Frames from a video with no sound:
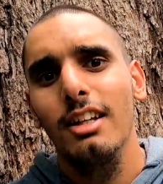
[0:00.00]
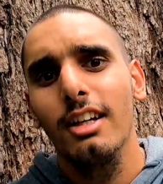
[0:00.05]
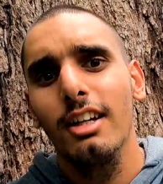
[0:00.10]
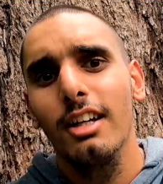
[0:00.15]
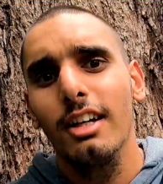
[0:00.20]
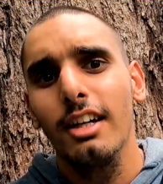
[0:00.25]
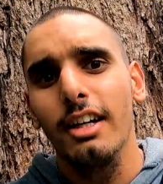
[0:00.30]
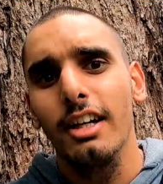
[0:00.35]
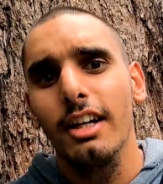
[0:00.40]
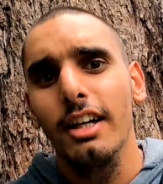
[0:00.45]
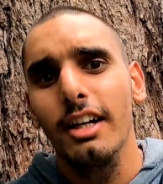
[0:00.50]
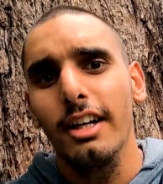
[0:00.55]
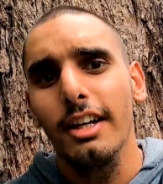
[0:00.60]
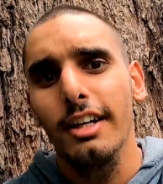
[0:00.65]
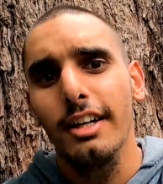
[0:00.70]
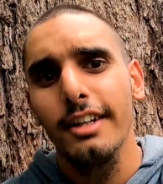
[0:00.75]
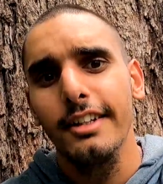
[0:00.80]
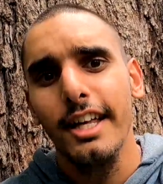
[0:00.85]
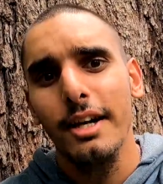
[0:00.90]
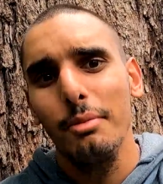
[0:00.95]

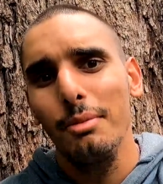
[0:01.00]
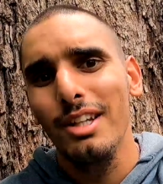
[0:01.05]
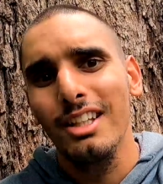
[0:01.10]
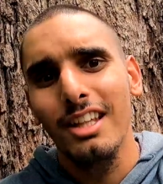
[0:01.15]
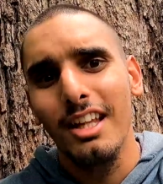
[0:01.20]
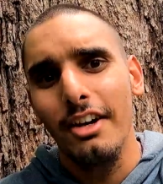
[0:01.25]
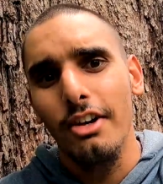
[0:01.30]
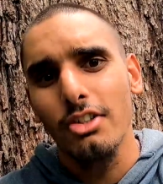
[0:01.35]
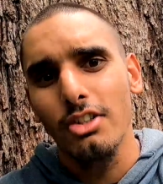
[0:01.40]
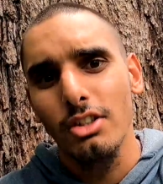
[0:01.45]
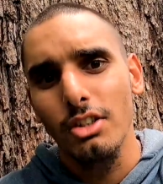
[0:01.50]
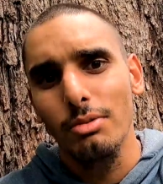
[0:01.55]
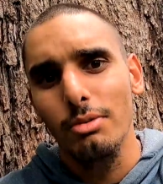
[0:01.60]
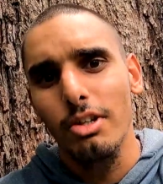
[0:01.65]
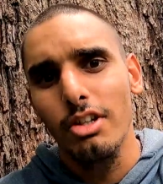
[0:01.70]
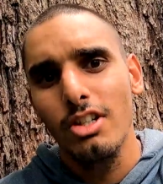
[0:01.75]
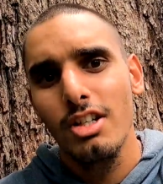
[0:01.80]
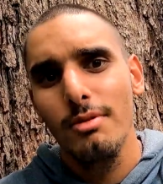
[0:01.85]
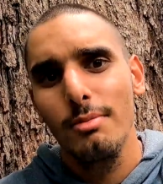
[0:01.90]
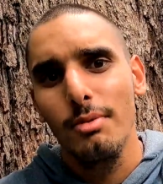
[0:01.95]
That week that I was on the
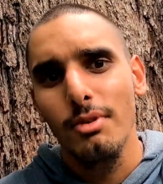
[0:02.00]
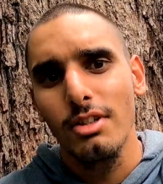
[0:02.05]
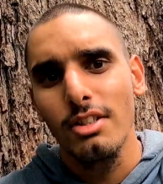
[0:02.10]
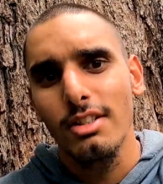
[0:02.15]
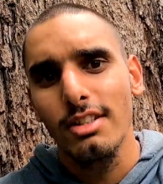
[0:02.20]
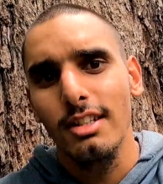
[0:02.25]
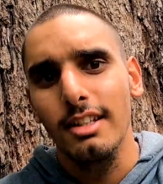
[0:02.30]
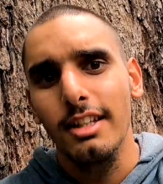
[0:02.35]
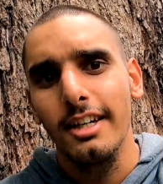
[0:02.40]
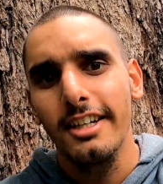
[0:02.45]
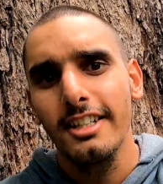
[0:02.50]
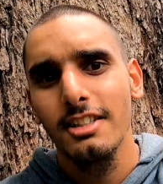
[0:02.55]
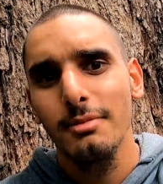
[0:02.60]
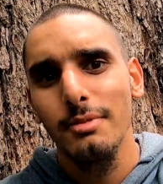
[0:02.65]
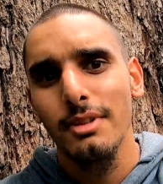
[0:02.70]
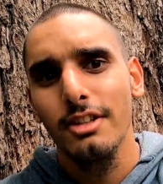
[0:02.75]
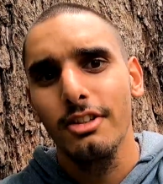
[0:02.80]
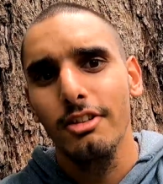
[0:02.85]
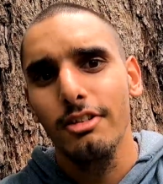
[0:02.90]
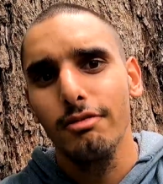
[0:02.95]
road trip was the last
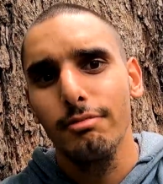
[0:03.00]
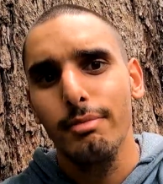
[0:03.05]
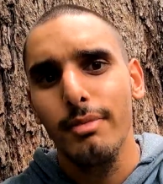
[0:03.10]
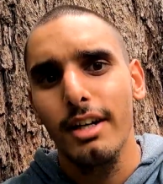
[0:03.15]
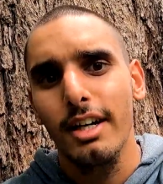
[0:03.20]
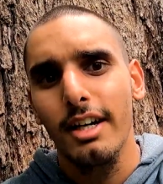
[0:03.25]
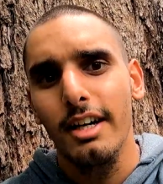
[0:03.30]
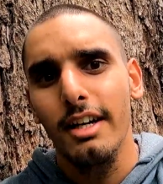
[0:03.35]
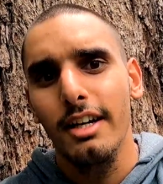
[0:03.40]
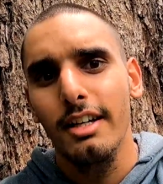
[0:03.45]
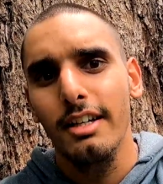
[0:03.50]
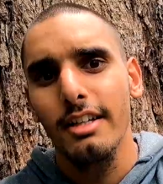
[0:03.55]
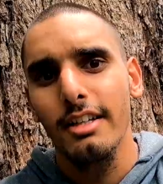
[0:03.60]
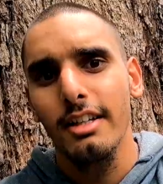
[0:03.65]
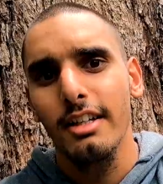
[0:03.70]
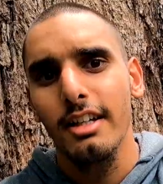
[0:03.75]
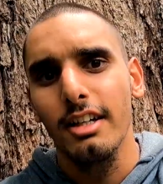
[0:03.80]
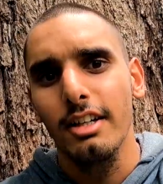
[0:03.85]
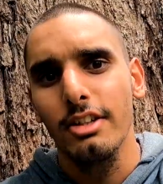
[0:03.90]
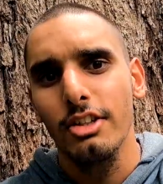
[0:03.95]
week of my
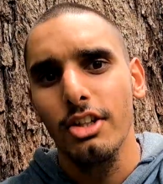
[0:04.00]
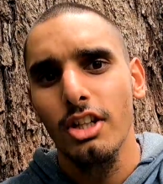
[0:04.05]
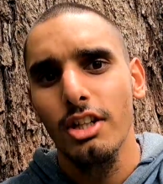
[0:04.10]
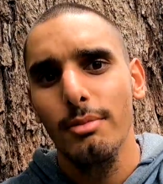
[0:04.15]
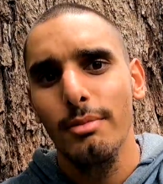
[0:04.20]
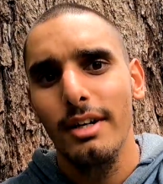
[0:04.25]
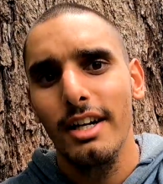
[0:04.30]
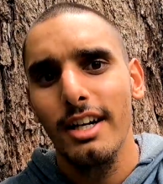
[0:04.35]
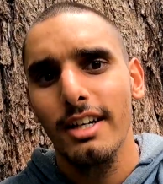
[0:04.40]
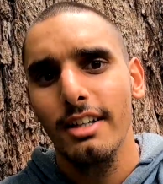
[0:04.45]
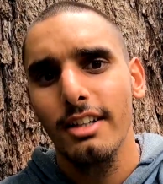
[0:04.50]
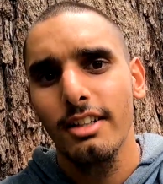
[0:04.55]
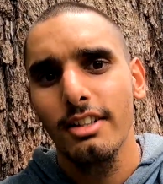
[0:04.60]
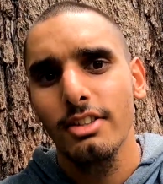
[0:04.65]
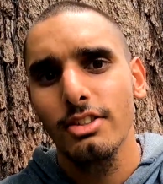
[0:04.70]
uni break.